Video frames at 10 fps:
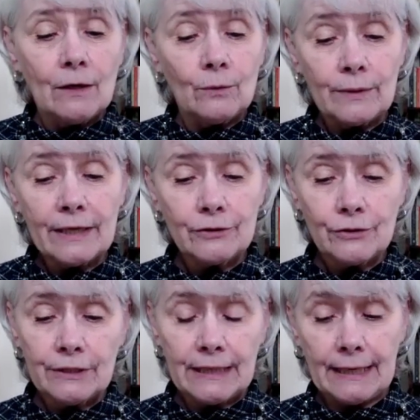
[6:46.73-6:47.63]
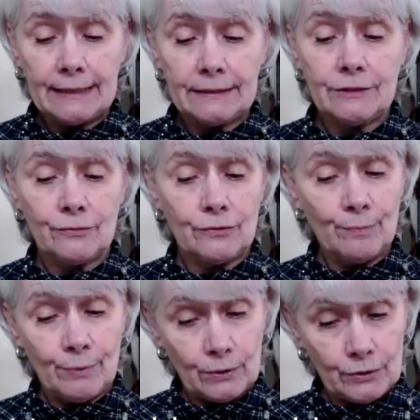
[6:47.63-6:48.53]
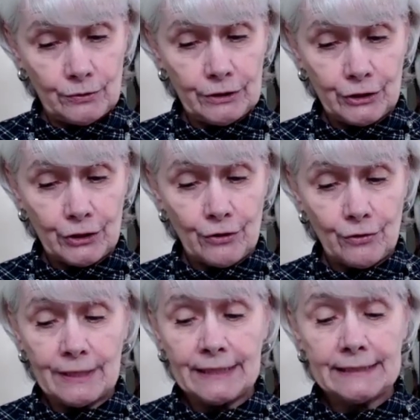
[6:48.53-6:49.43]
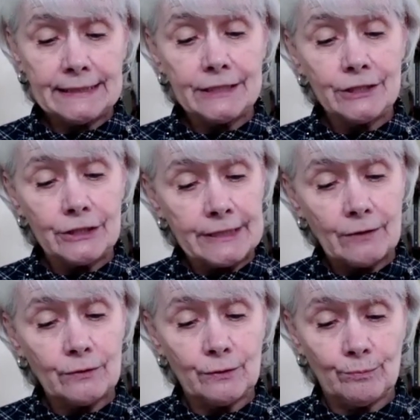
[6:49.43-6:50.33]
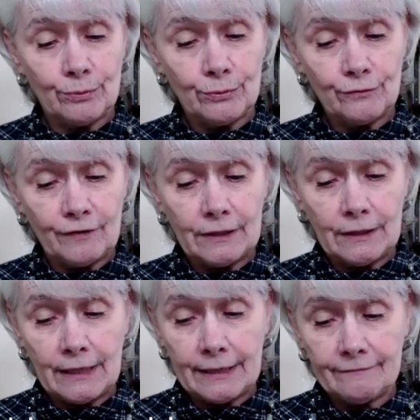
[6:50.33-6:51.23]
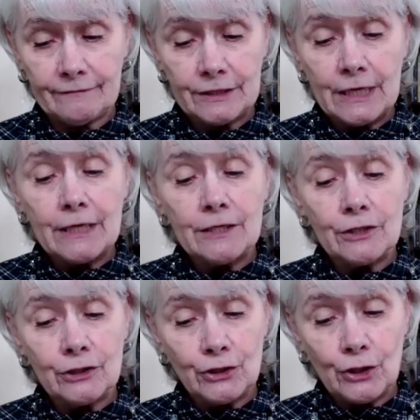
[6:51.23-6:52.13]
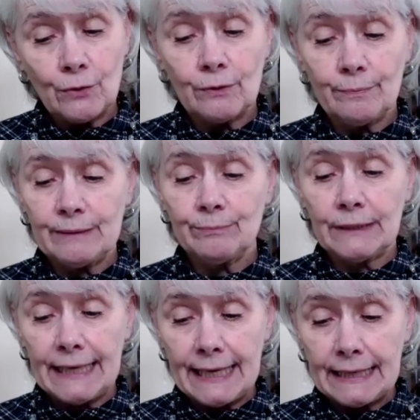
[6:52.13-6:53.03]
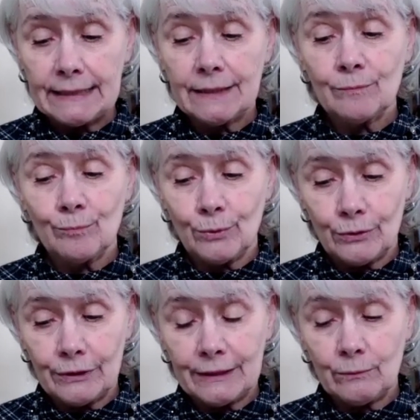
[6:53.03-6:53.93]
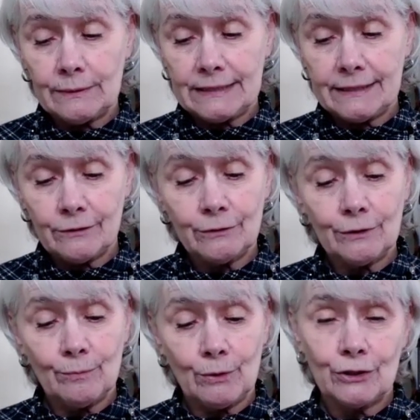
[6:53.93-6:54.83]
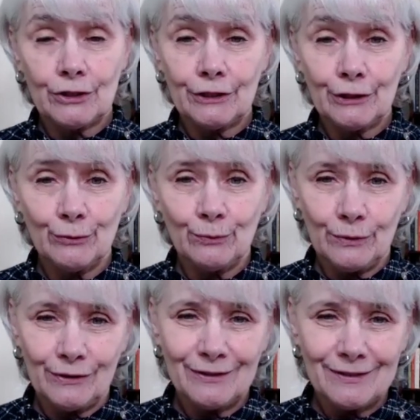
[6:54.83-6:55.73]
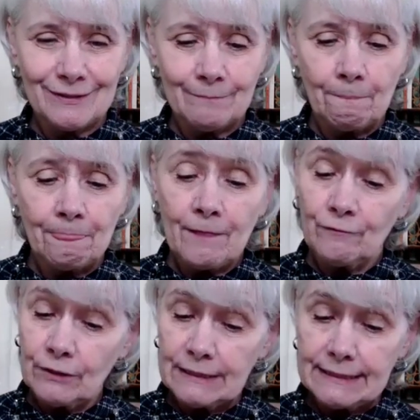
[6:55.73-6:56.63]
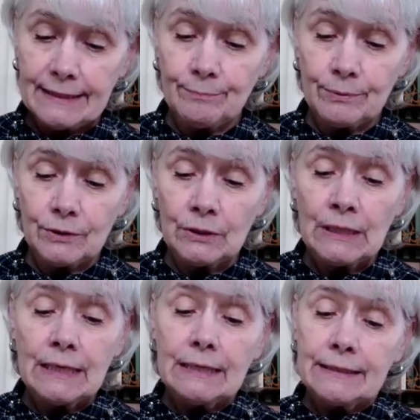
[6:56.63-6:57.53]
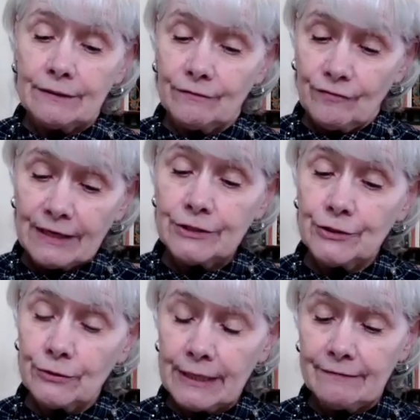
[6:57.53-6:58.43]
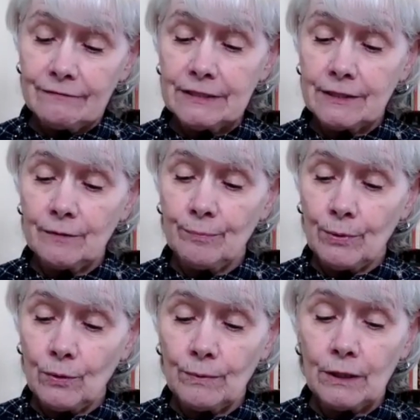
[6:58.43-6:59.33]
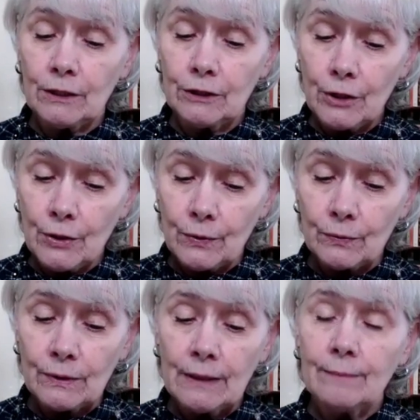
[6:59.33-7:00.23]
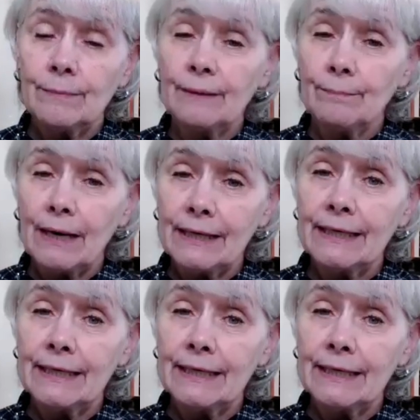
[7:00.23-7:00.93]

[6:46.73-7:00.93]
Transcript: Without you to guide us through the poetry show and teach us how to improve our lives, the show would be bland and boring with zero emotion in the words. For example, the advice you gave us in the poem Alone by Maya